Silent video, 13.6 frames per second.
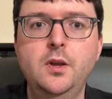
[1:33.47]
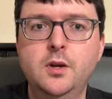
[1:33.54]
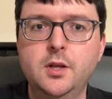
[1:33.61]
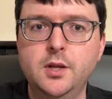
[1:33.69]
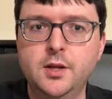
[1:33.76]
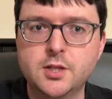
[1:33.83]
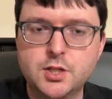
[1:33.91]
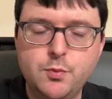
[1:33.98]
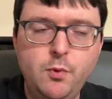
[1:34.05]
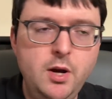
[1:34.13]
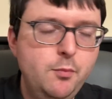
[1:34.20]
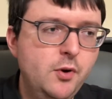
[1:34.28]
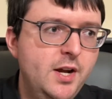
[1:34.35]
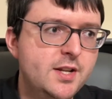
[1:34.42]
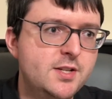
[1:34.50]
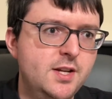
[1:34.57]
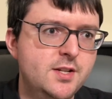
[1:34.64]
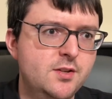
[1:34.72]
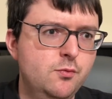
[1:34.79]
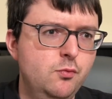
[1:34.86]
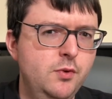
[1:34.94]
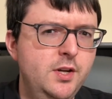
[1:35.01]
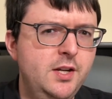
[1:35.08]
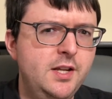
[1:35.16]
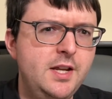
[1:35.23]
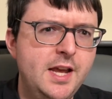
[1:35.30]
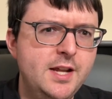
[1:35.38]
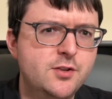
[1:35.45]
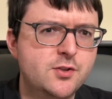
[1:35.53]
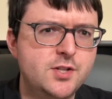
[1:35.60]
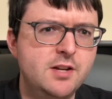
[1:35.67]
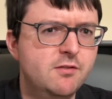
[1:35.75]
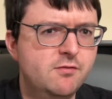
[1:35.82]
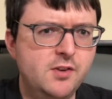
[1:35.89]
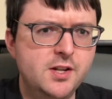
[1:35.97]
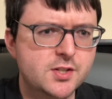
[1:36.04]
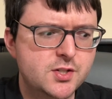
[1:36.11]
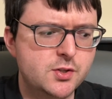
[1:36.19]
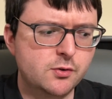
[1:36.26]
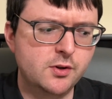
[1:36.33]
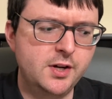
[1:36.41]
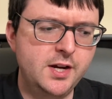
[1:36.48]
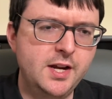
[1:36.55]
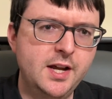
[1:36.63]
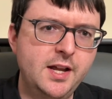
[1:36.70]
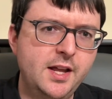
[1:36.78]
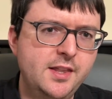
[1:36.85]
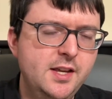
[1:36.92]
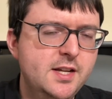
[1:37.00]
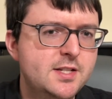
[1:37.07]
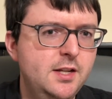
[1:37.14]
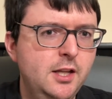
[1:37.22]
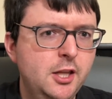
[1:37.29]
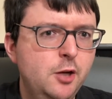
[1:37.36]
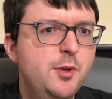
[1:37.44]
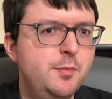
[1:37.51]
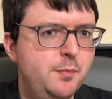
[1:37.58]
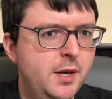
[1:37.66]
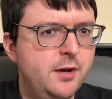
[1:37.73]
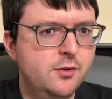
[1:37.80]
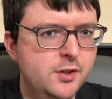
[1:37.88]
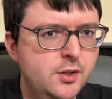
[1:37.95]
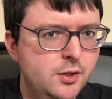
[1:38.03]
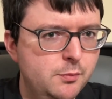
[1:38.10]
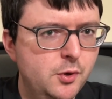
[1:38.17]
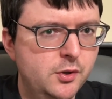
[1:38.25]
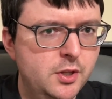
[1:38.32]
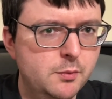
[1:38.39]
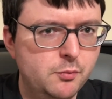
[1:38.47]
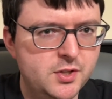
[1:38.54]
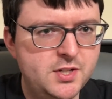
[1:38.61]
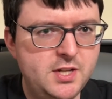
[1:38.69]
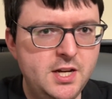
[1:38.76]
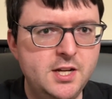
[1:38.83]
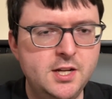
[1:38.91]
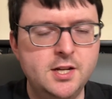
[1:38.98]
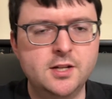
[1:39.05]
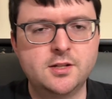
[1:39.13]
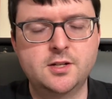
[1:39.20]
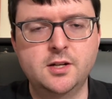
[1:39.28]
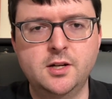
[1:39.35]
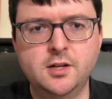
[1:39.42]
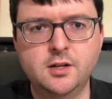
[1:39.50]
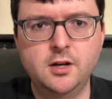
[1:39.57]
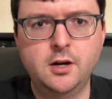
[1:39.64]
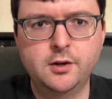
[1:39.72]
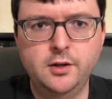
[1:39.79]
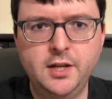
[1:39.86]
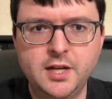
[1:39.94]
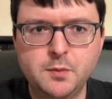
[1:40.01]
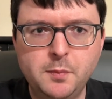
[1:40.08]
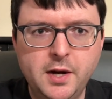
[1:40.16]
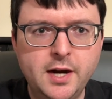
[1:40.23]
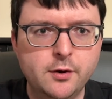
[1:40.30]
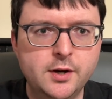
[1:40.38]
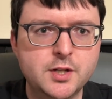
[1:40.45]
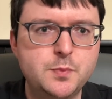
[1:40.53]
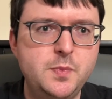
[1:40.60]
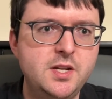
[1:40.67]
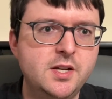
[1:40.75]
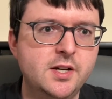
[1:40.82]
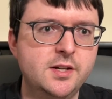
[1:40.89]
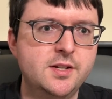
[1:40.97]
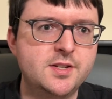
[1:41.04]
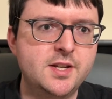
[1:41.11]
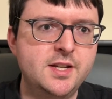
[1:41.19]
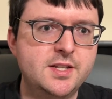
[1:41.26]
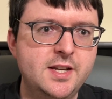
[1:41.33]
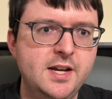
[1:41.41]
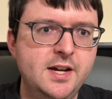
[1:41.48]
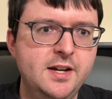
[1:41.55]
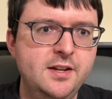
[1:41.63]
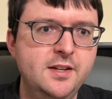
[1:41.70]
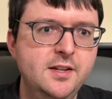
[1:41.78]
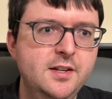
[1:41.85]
The Swamp Rats is a really interesting, fun story. I think it's a little bit better than the book that preceded it, Goggle-Eyed Pirates, because it's got